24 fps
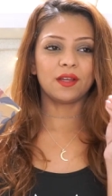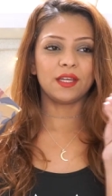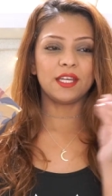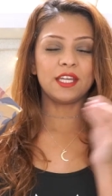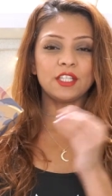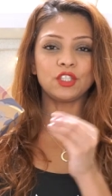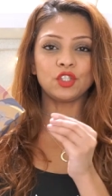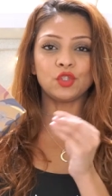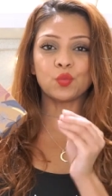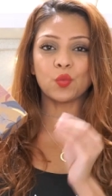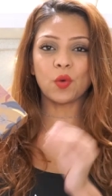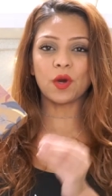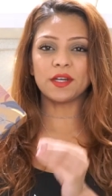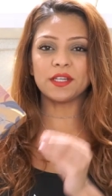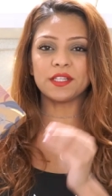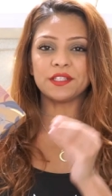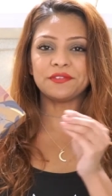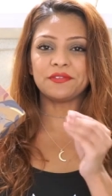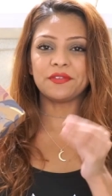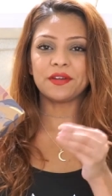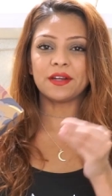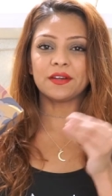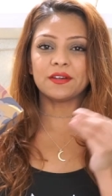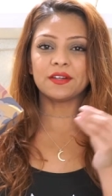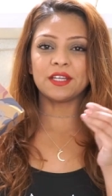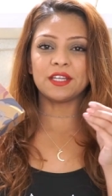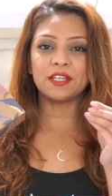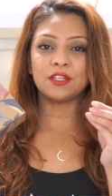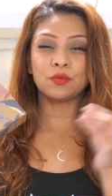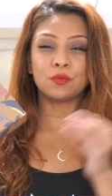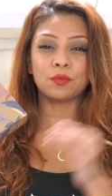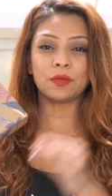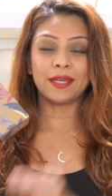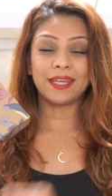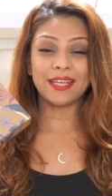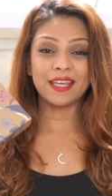Each one is very
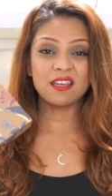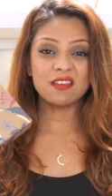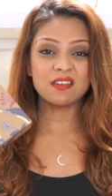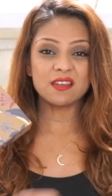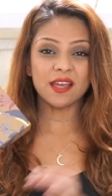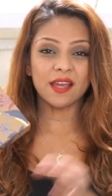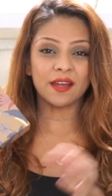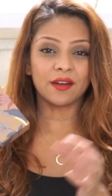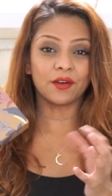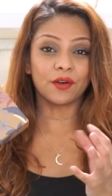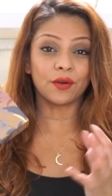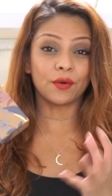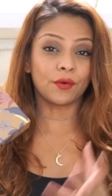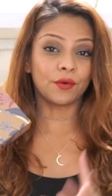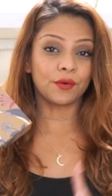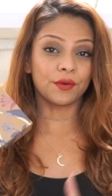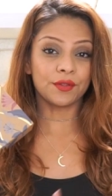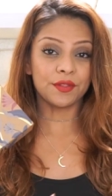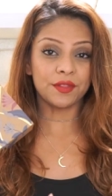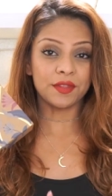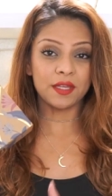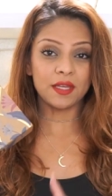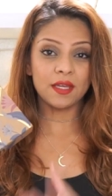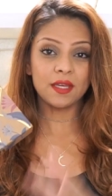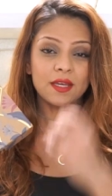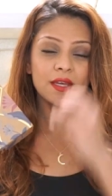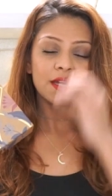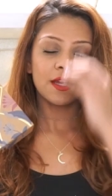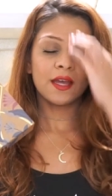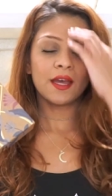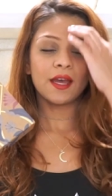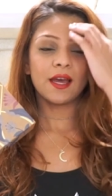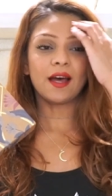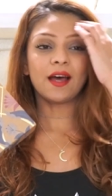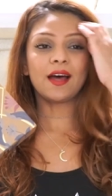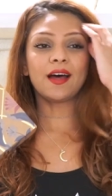unique and earthy.
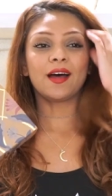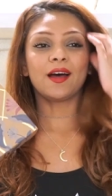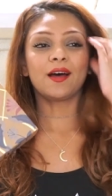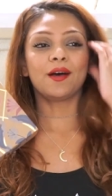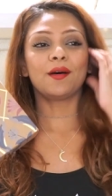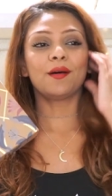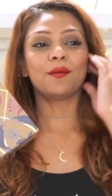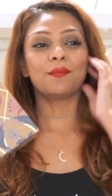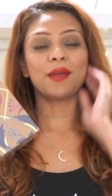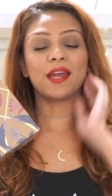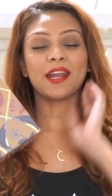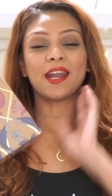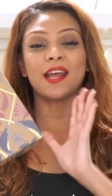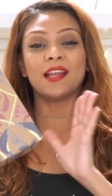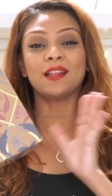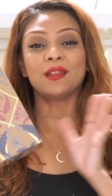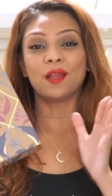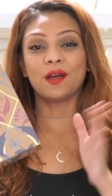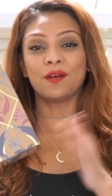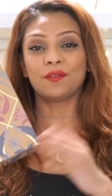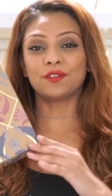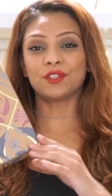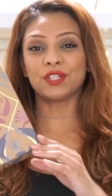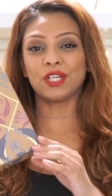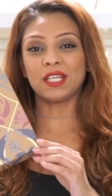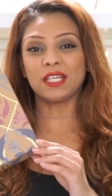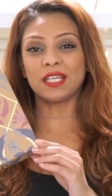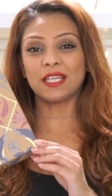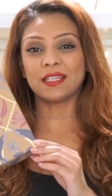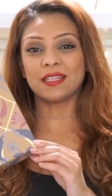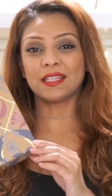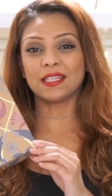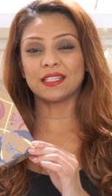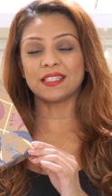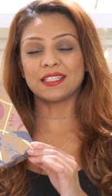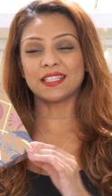And I love
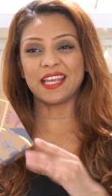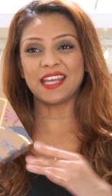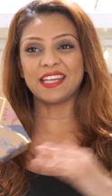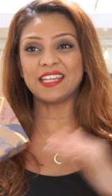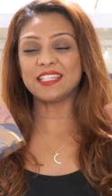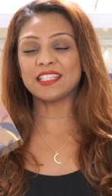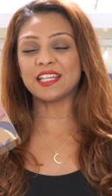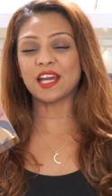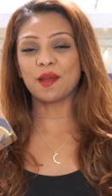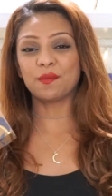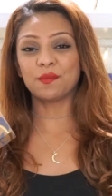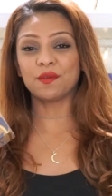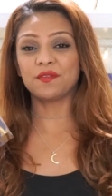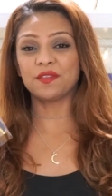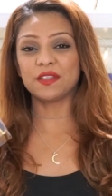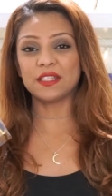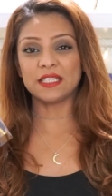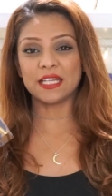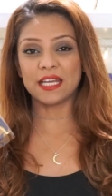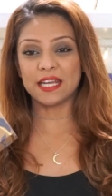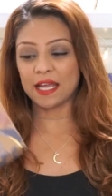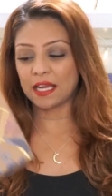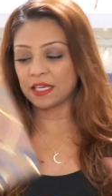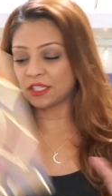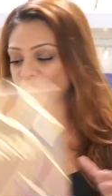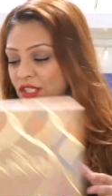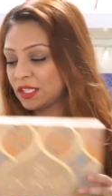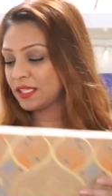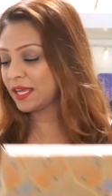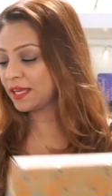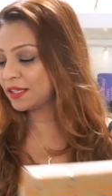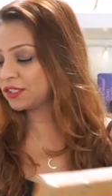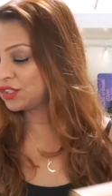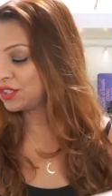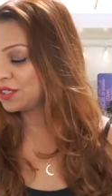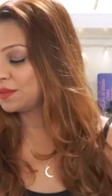drinking this any time of the day.
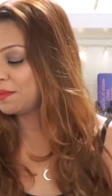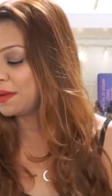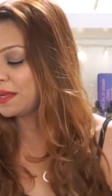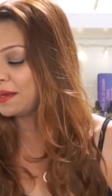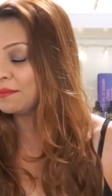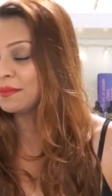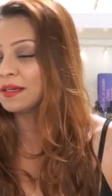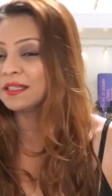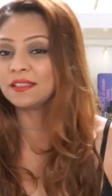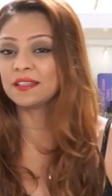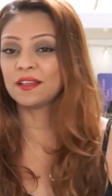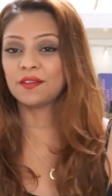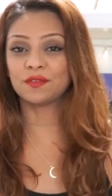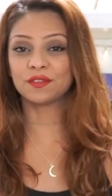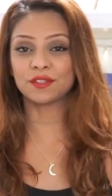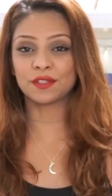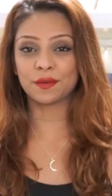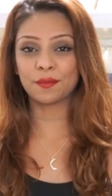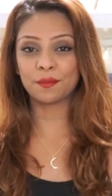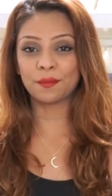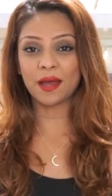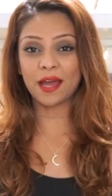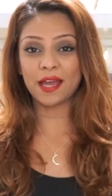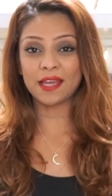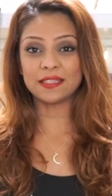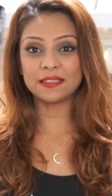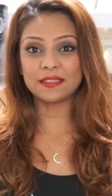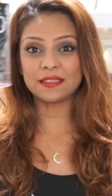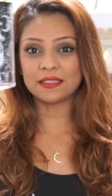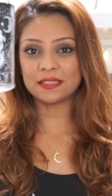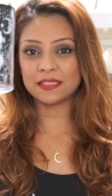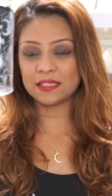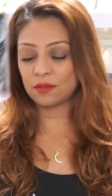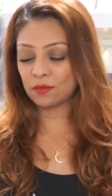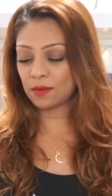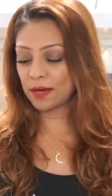Actually, I just made myself some
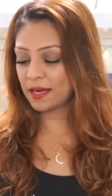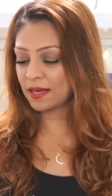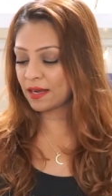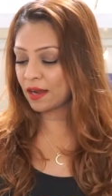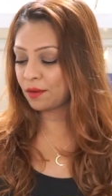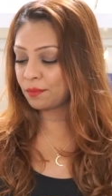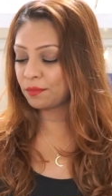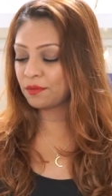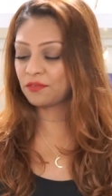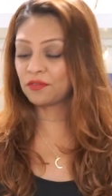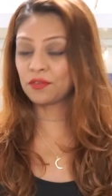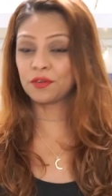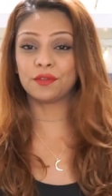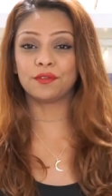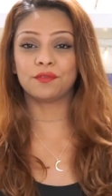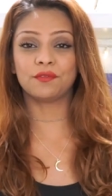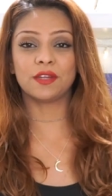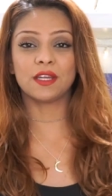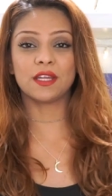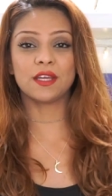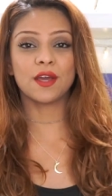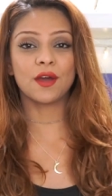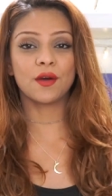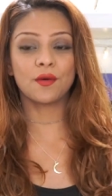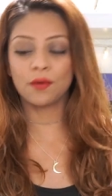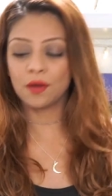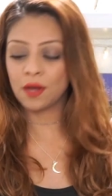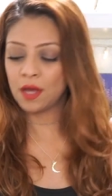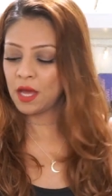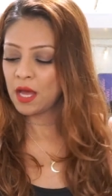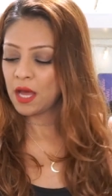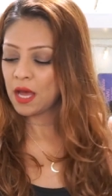iced tea right now before the video.